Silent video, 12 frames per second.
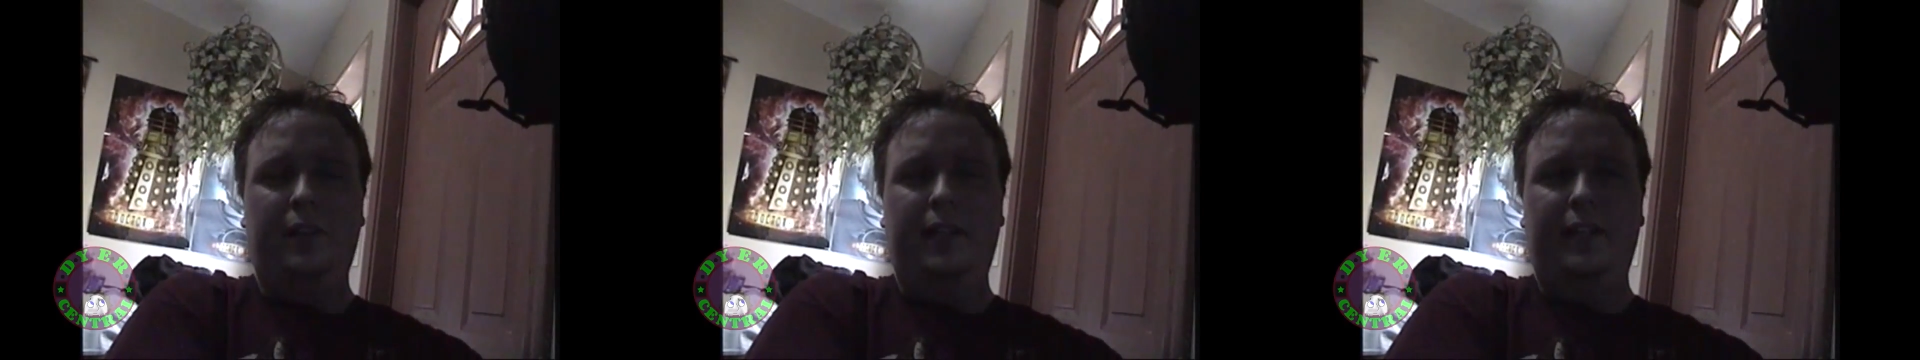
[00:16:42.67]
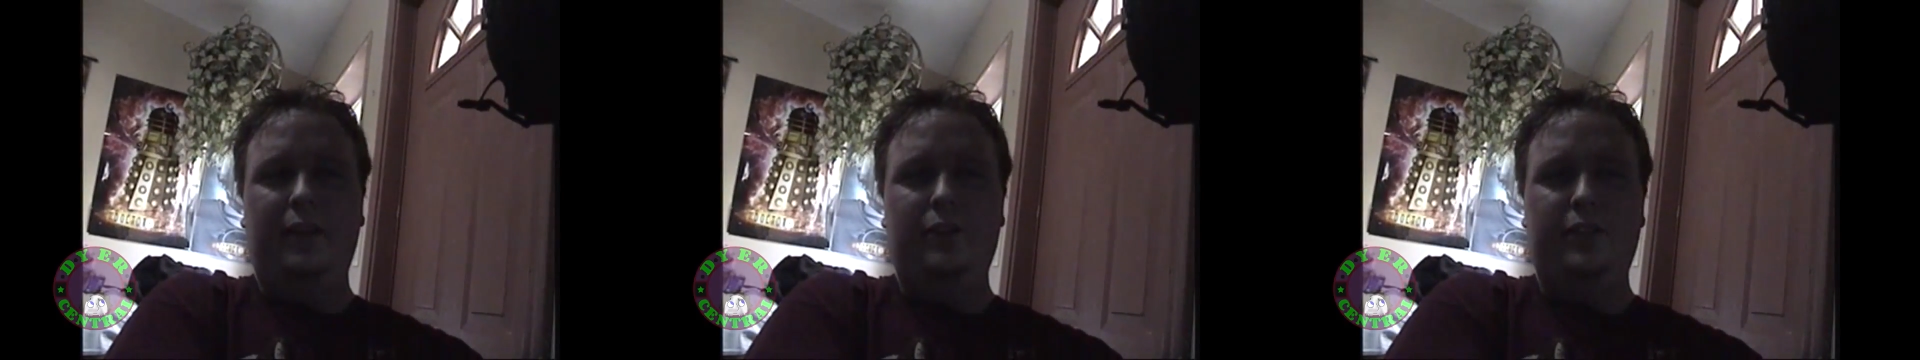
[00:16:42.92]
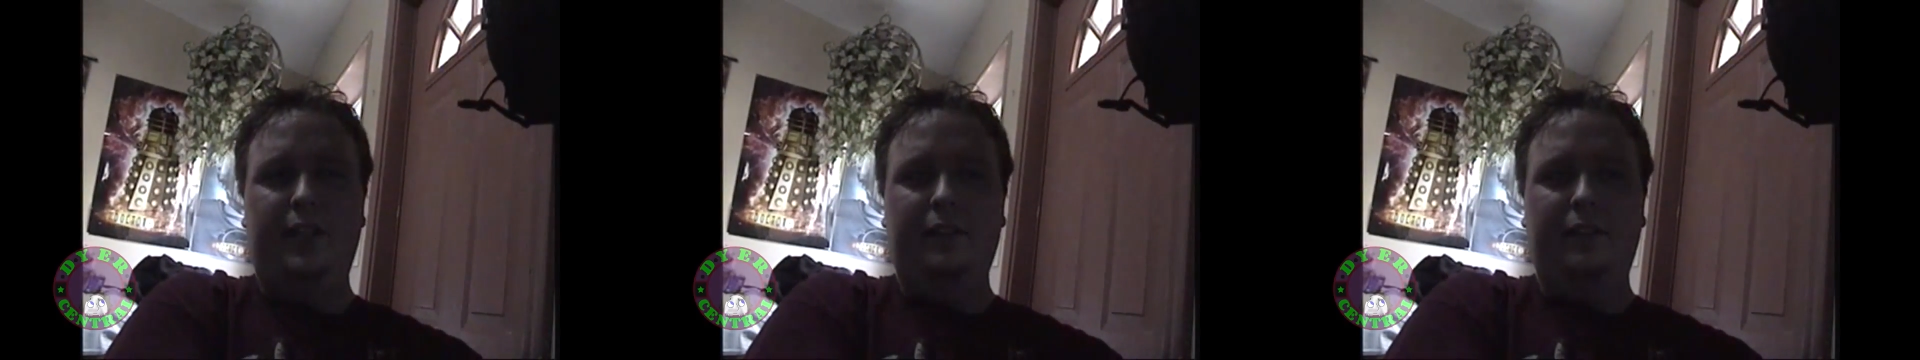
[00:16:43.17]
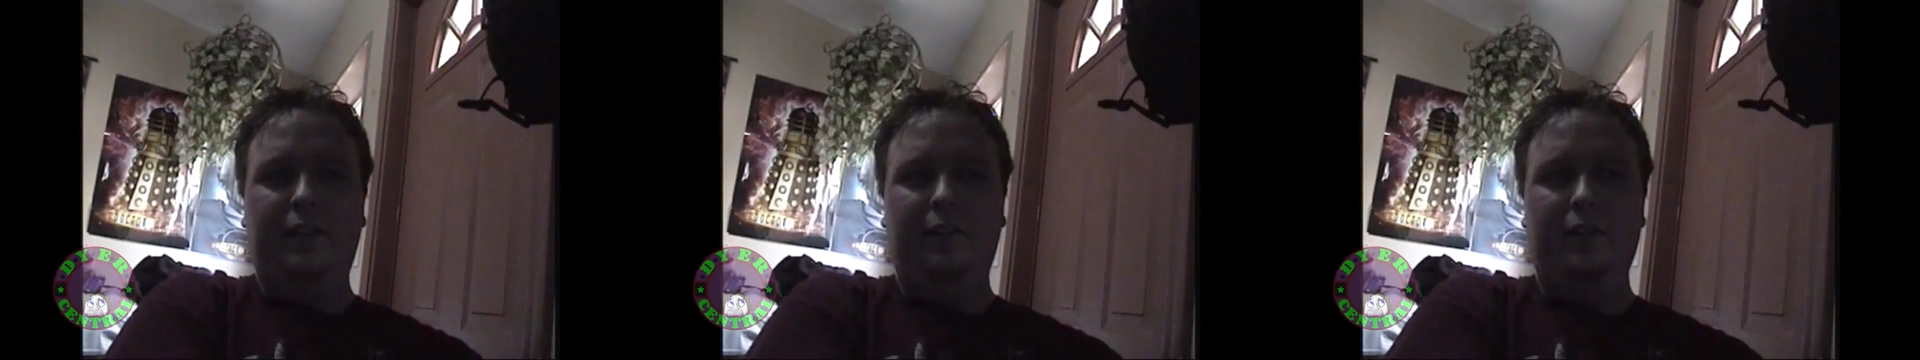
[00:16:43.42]
lady goes
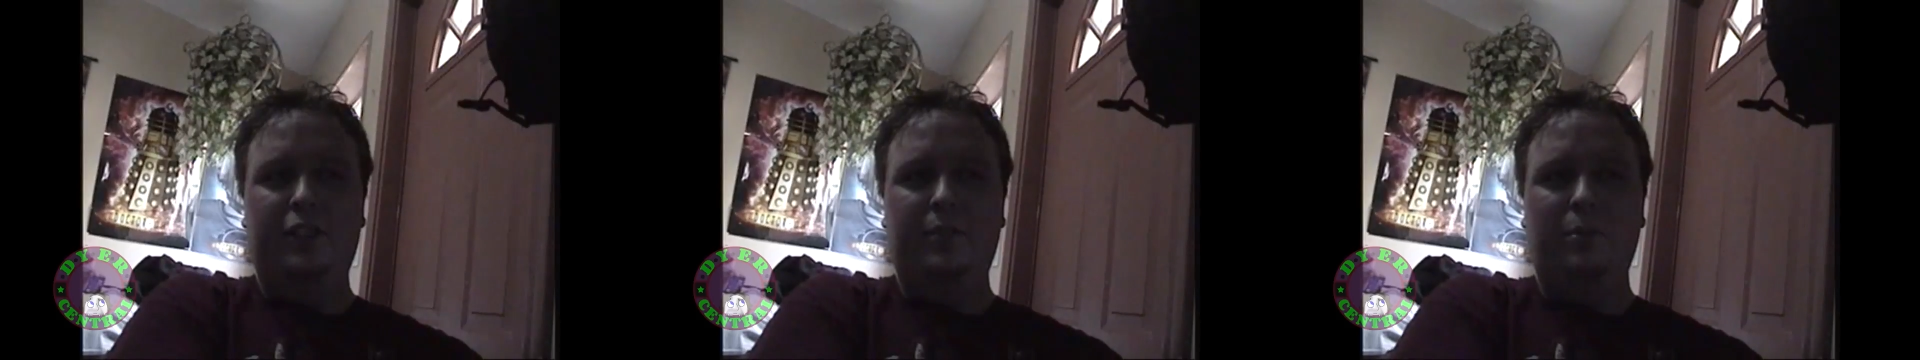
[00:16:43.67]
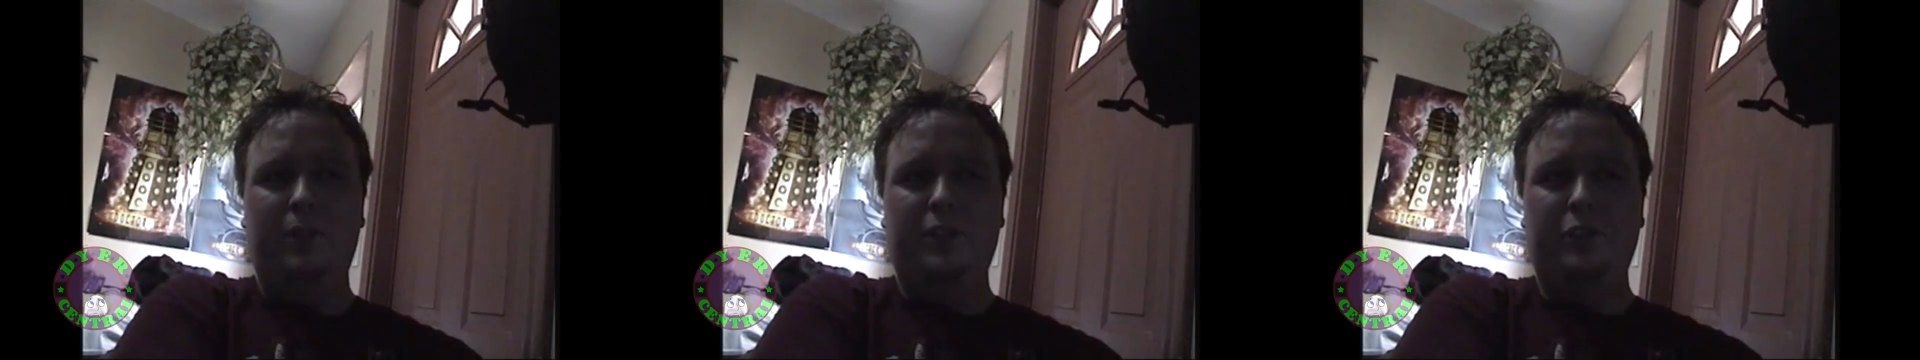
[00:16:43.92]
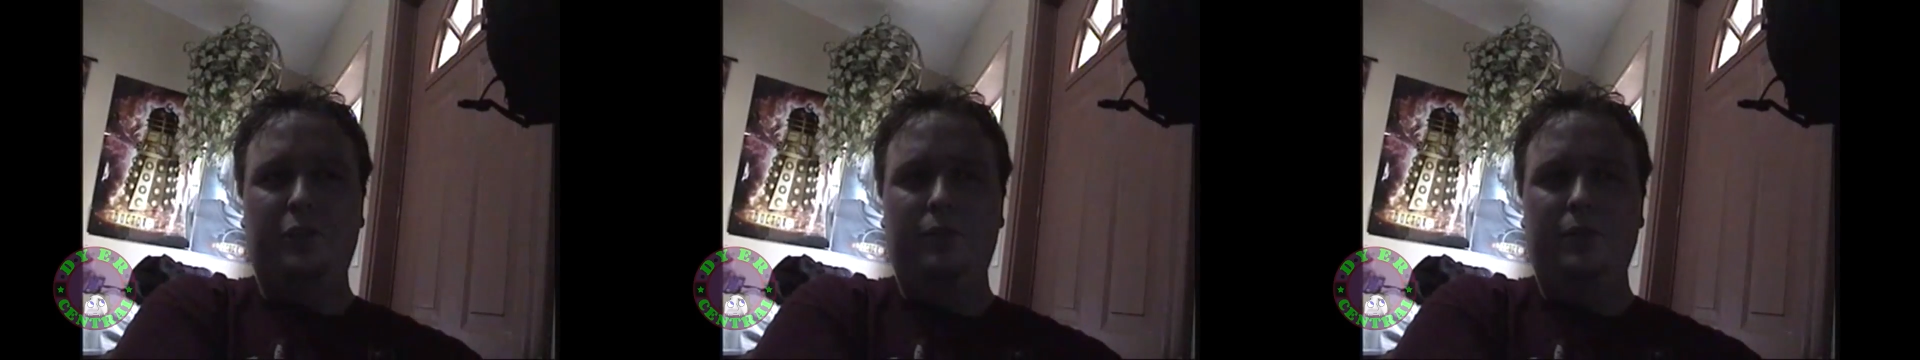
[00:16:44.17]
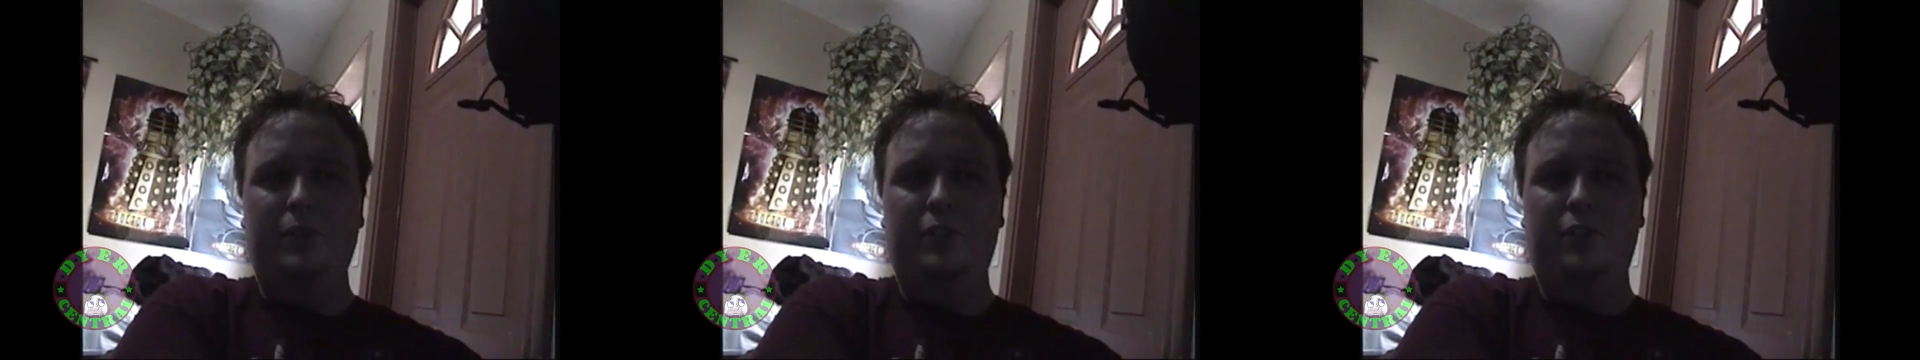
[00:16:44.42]
down there and she brings
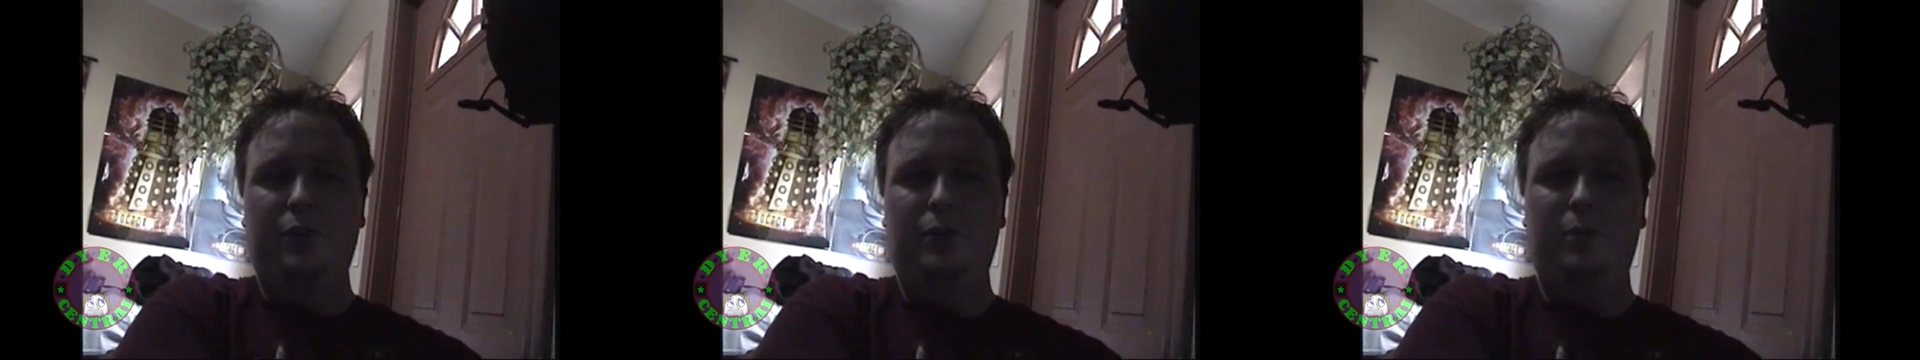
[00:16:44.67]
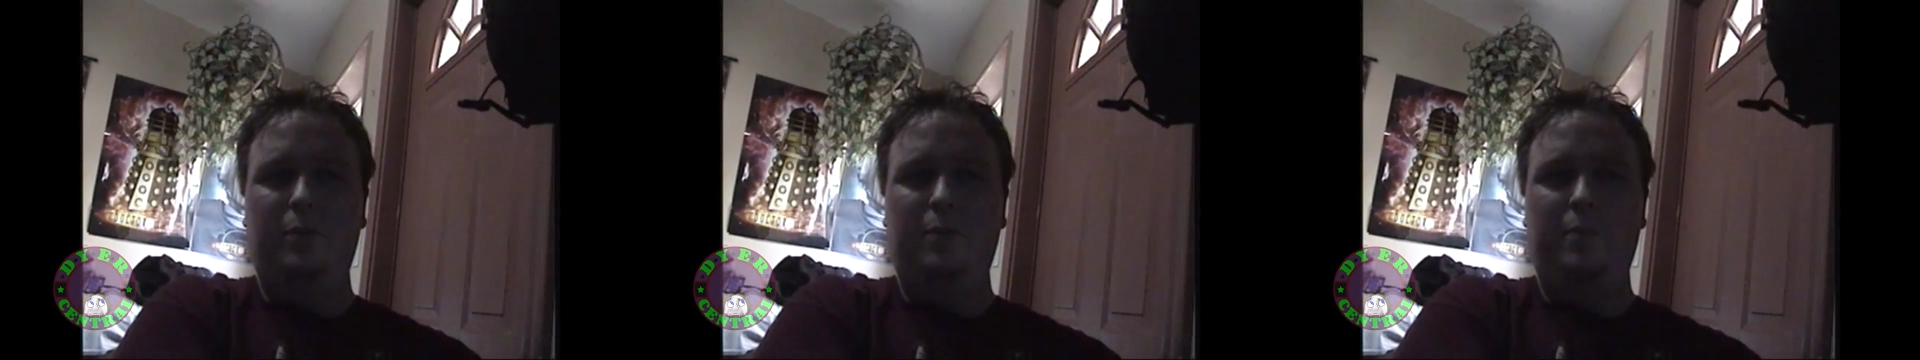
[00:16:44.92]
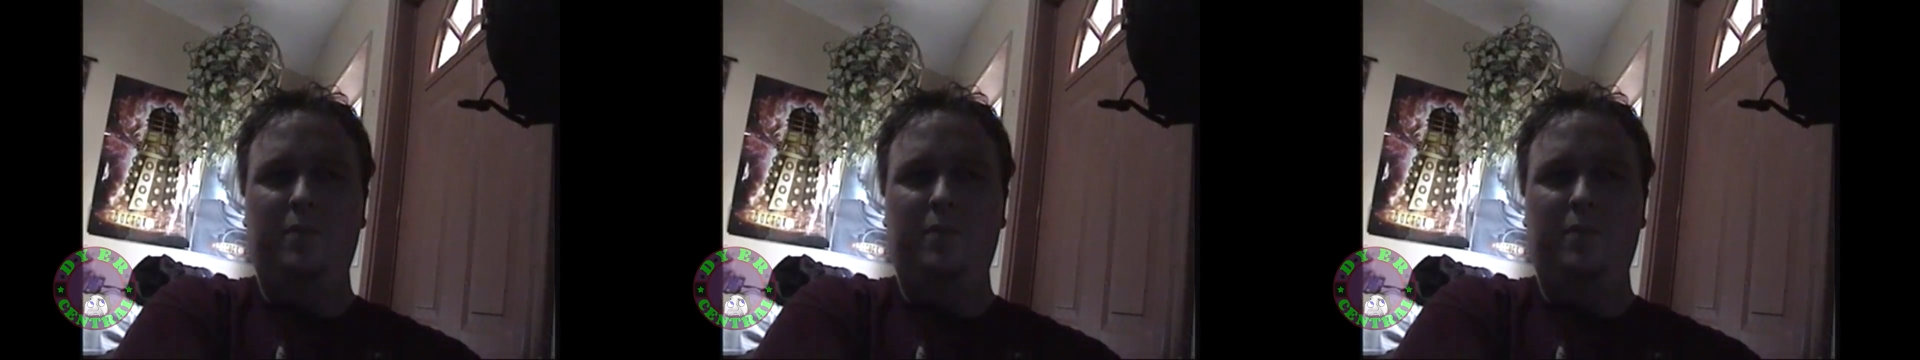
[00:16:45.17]
over the two